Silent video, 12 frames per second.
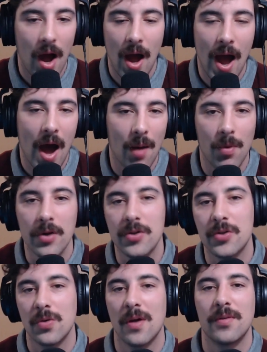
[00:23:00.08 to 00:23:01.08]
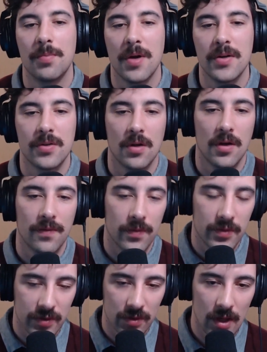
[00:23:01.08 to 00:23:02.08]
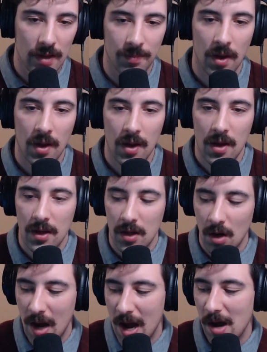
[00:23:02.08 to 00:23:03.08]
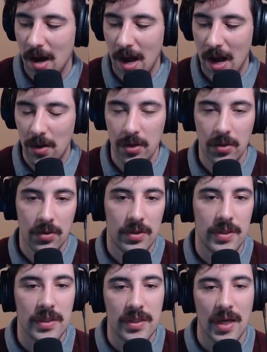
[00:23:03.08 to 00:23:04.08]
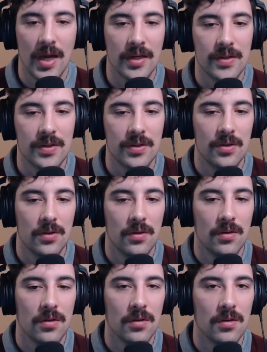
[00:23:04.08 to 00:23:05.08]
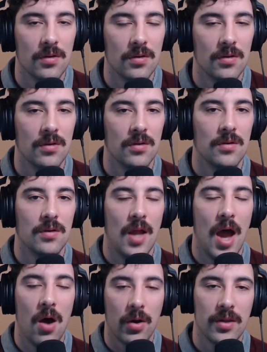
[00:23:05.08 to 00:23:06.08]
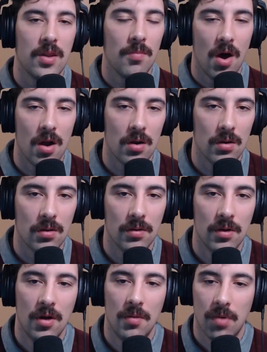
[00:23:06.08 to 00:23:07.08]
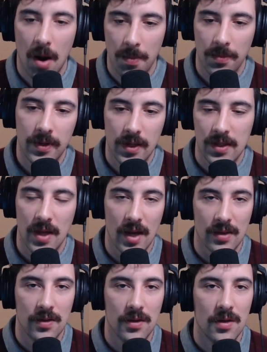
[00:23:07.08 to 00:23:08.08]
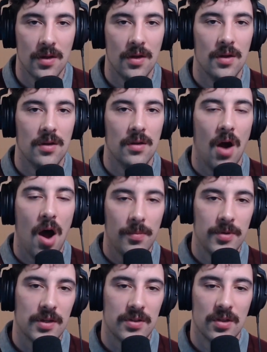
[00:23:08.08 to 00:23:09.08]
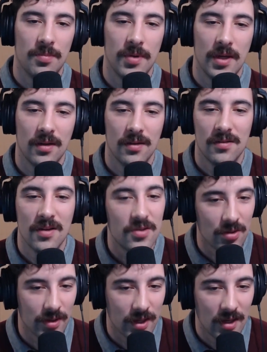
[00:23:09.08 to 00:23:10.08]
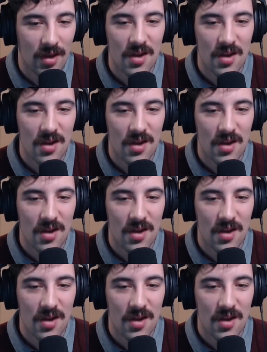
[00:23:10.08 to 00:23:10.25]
how much do I have to press on it for slip? How do you detect? How can the model properly detect object slipping digitally?